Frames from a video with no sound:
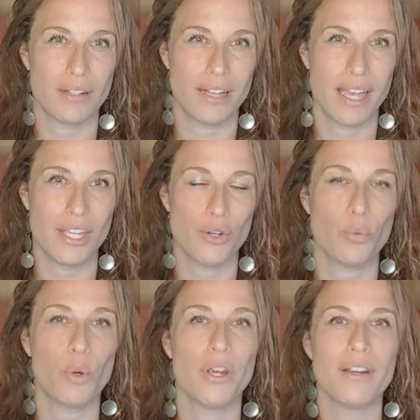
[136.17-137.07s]
Okay.
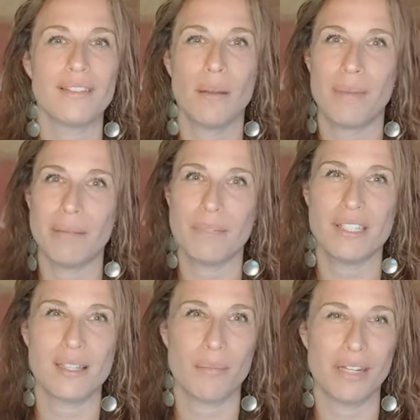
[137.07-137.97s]
Your work, there might be
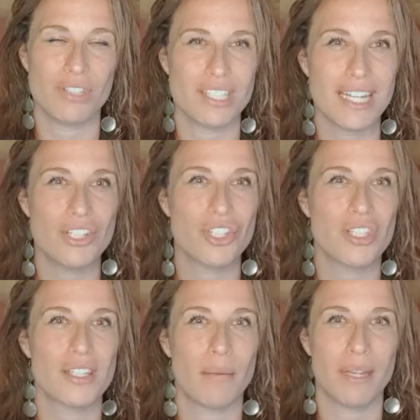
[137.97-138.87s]
some
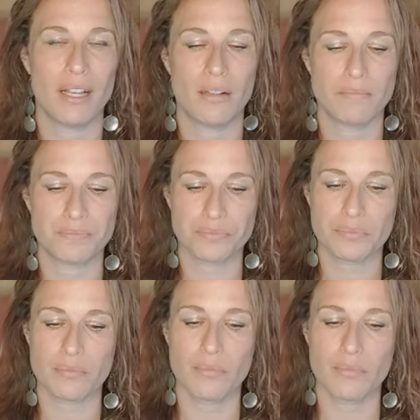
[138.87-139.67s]
irritations coming up.